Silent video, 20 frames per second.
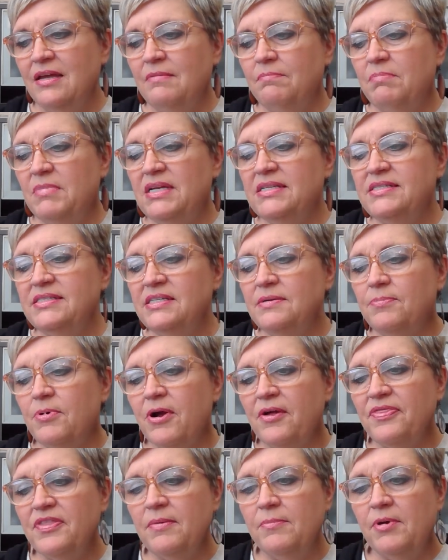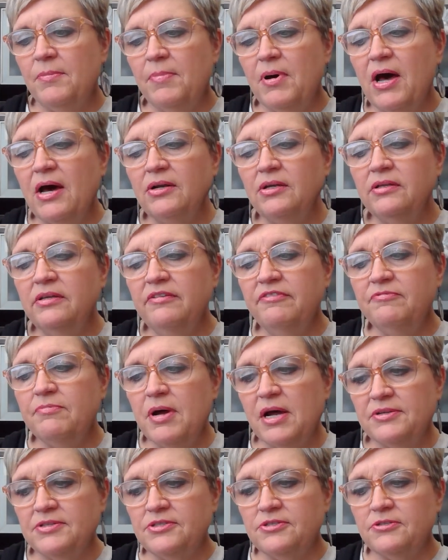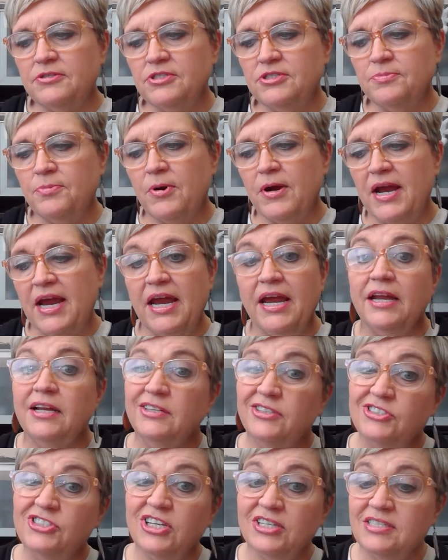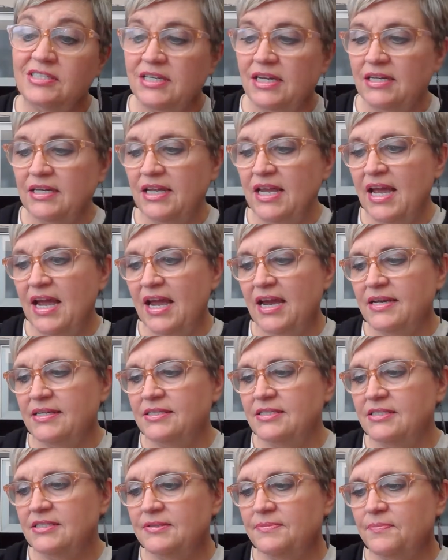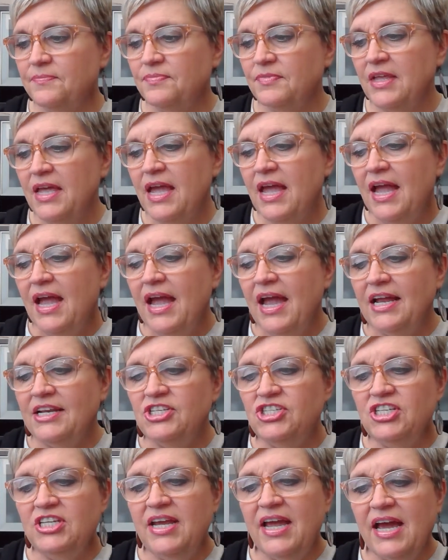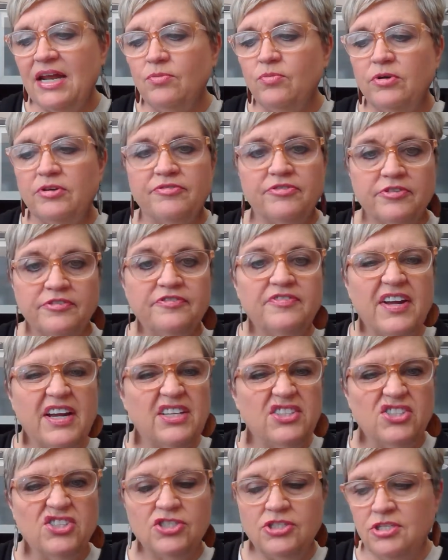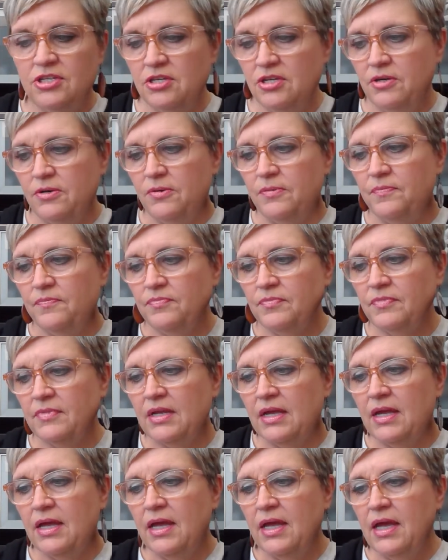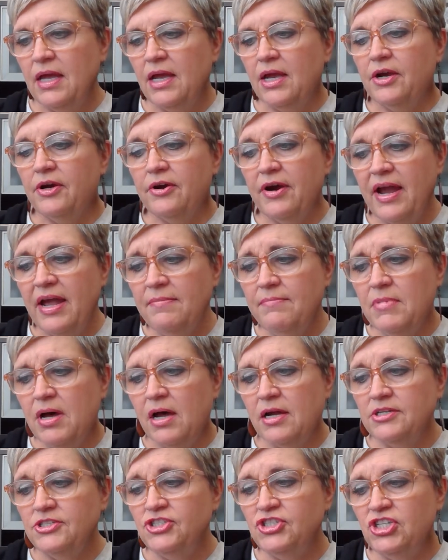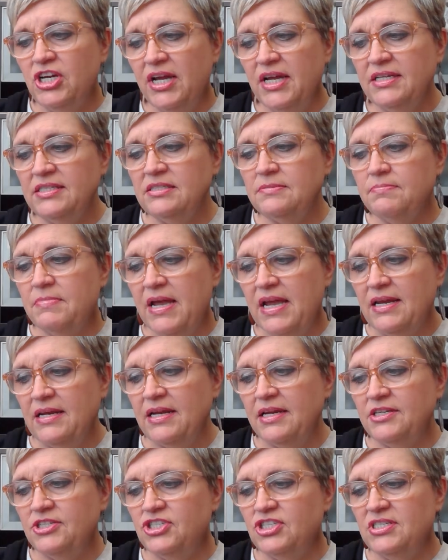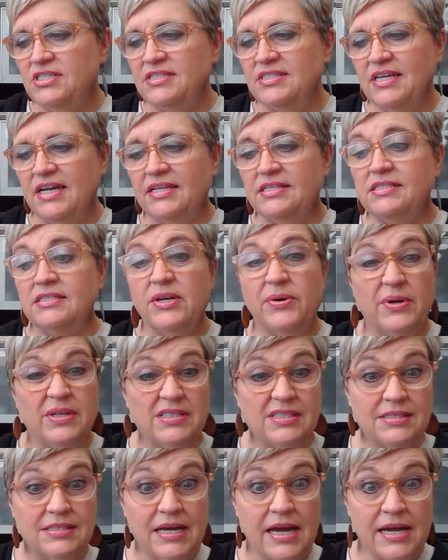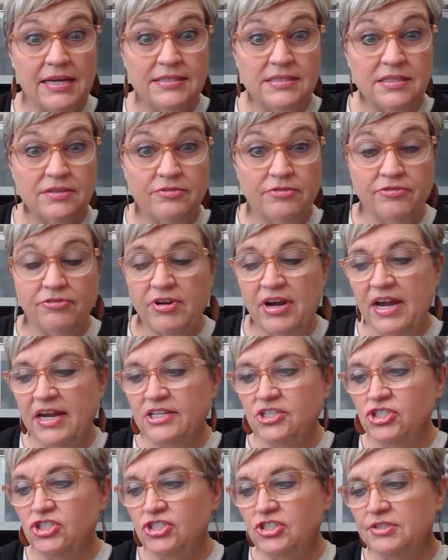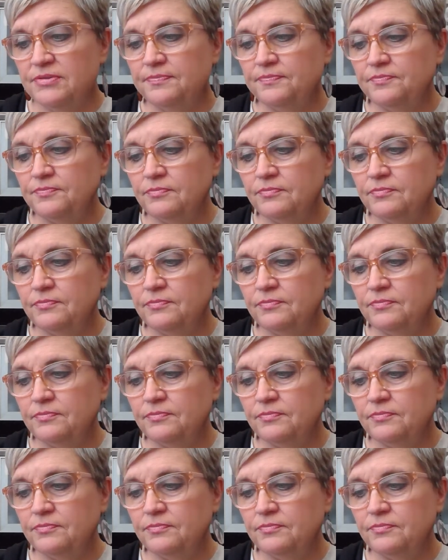Mitzi brought them a bottle of Monster Spray, just in case. And she had one for Fudge, too. Grandma just made it, she said, so it's nice and fresh.